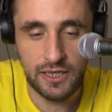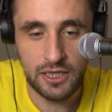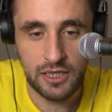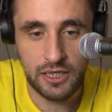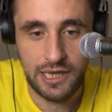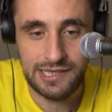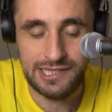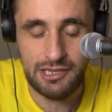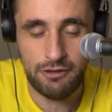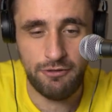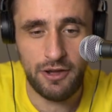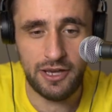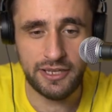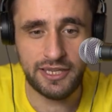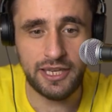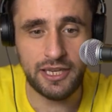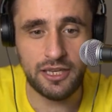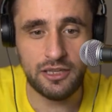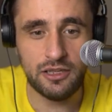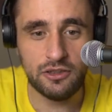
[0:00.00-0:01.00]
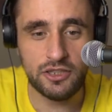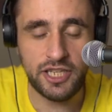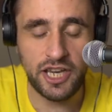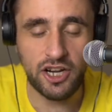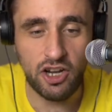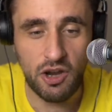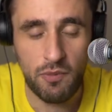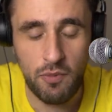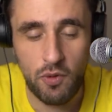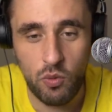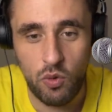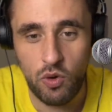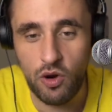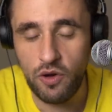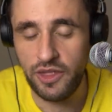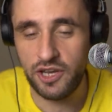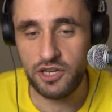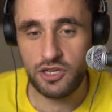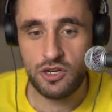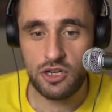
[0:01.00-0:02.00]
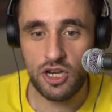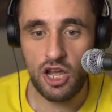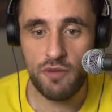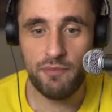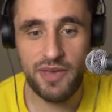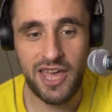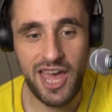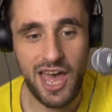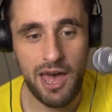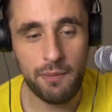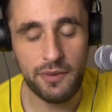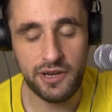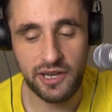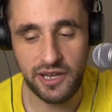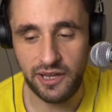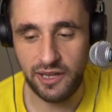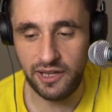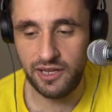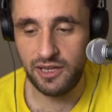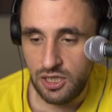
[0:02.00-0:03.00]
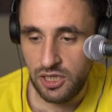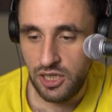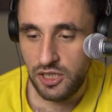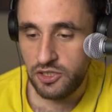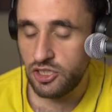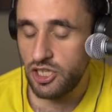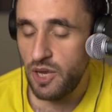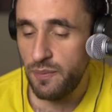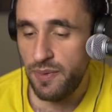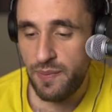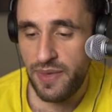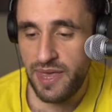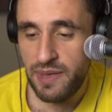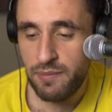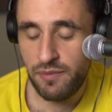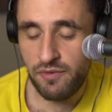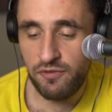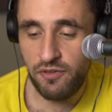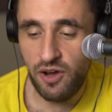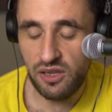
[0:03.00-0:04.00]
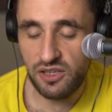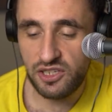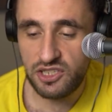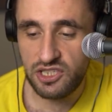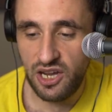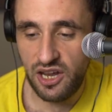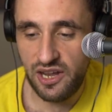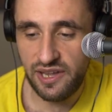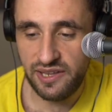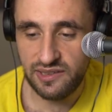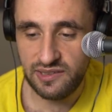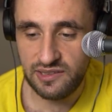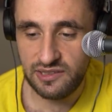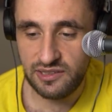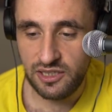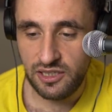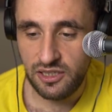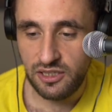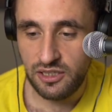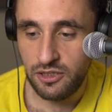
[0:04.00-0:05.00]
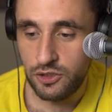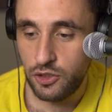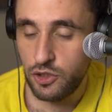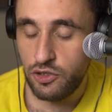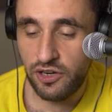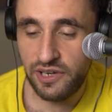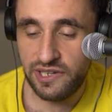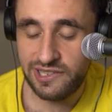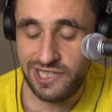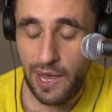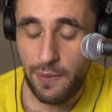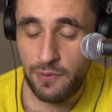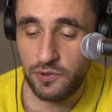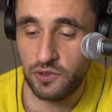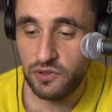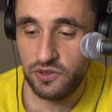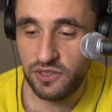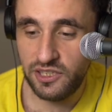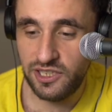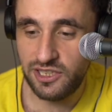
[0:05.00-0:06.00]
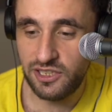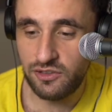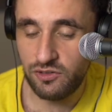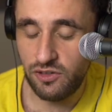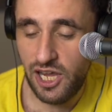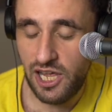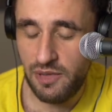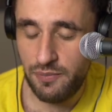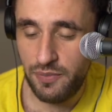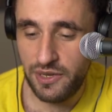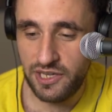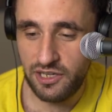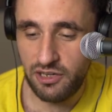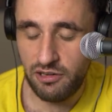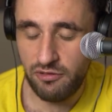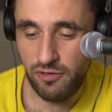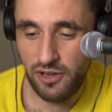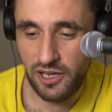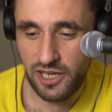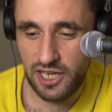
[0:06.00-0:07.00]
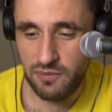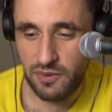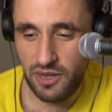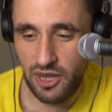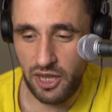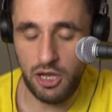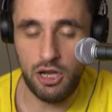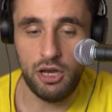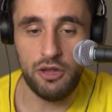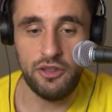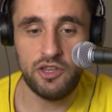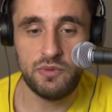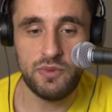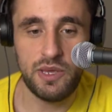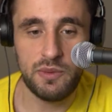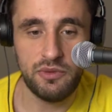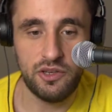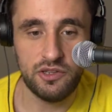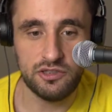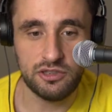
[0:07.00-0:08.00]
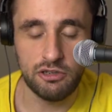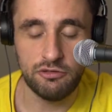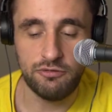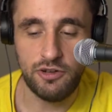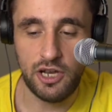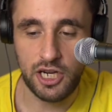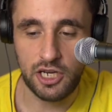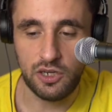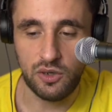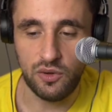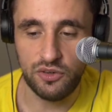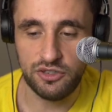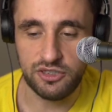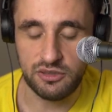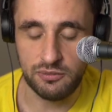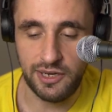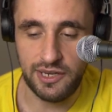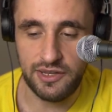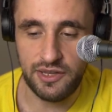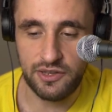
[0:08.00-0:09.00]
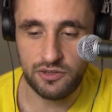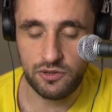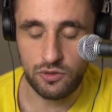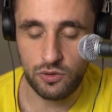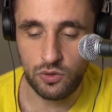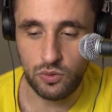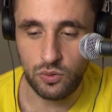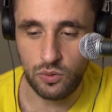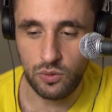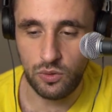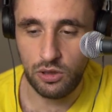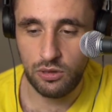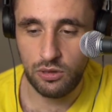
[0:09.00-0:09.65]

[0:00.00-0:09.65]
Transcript: It's a fucking terrible war that should not be happening. It should not be being mythologized. Ukraine is absolutely in the right, but you don't fucking be like, oh, these people are so fucking awesome, man. That's so cool.